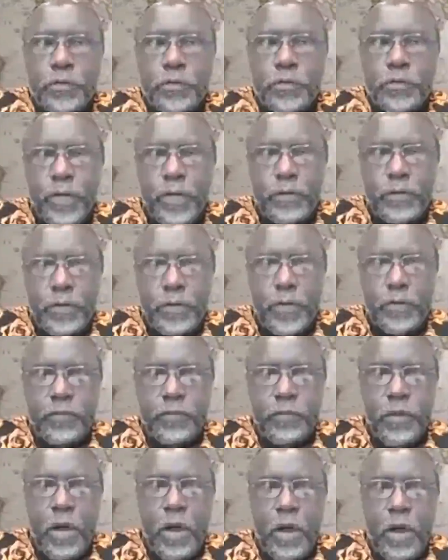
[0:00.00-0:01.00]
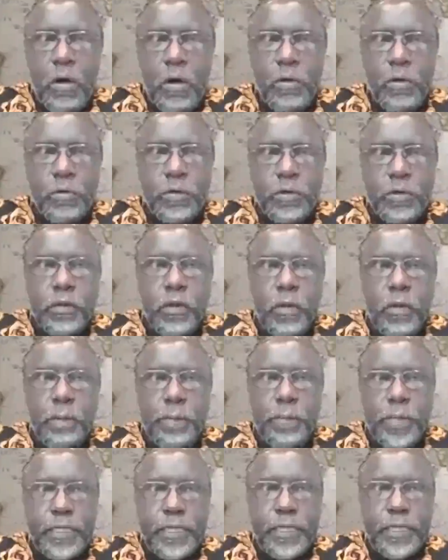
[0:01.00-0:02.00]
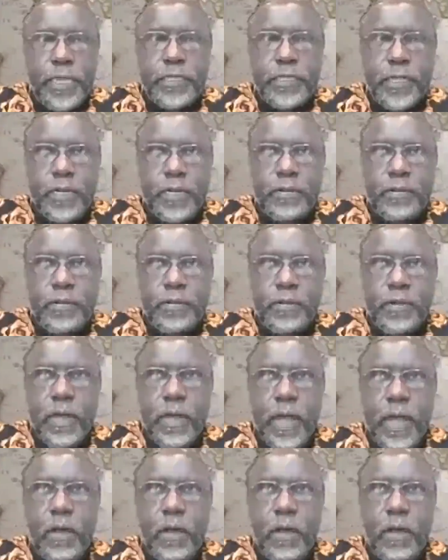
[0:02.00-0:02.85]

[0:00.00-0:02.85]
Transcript: want to assess your own competitiveness